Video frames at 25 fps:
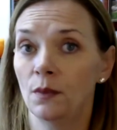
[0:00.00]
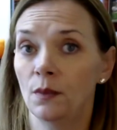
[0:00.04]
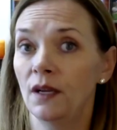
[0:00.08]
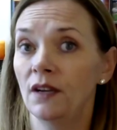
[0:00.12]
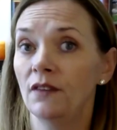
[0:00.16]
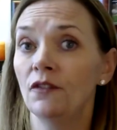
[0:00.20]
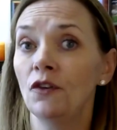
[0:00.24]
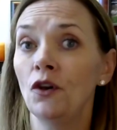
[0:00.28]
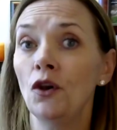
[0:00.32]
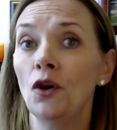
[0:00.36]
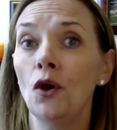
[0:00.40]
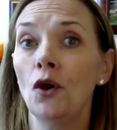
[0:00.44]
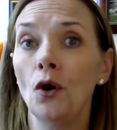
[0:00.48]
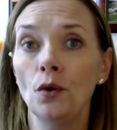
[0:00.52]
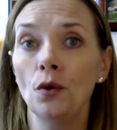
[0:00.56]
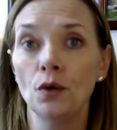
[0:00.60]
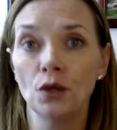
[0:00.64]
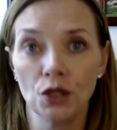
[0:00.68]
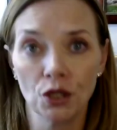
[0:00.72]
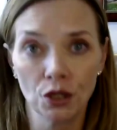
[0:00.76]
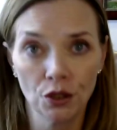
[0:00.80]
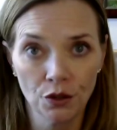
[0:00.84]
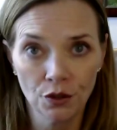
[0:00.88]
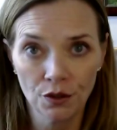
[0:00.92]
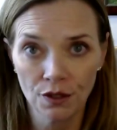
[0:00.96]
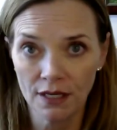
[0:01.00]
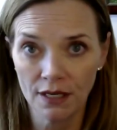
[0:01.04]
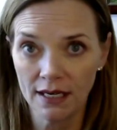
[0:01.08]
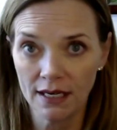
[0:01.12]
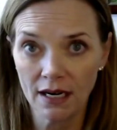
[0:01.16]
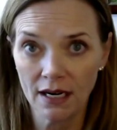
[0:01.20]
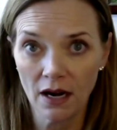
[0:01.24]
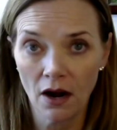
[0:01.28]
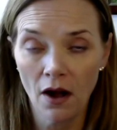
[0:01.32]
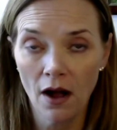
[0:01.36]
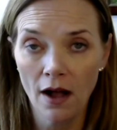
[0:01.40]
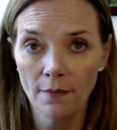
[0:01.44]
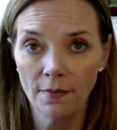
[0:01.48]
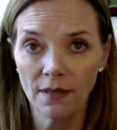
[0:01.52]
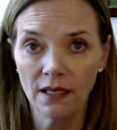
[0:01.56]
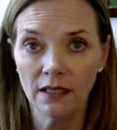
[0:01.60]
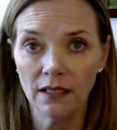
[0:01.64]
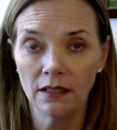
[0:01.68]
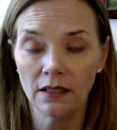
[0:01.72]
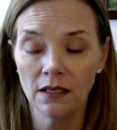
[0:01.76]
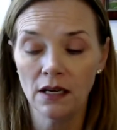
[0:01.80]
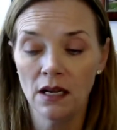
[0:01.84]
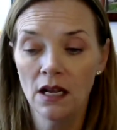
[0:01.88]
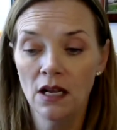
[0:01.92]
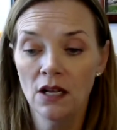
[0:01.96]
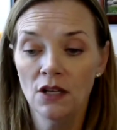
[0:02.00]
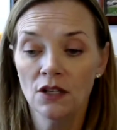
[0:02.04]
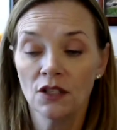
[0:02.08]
we have no children in common.